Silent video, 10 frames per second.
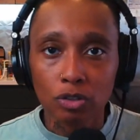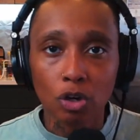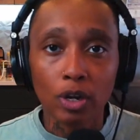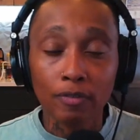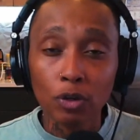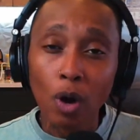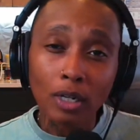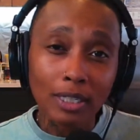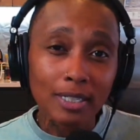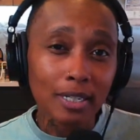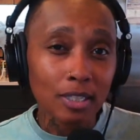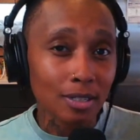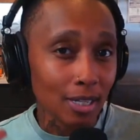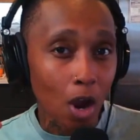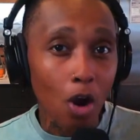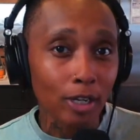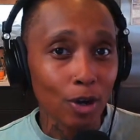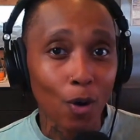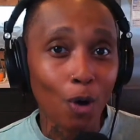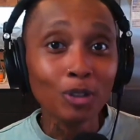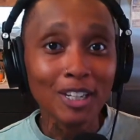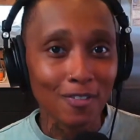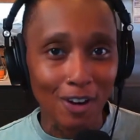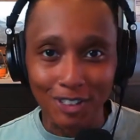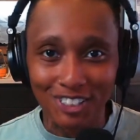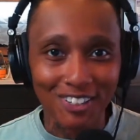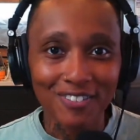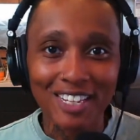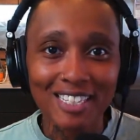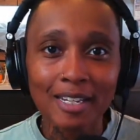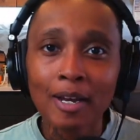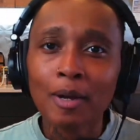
So if you are listening to the audio only version of this,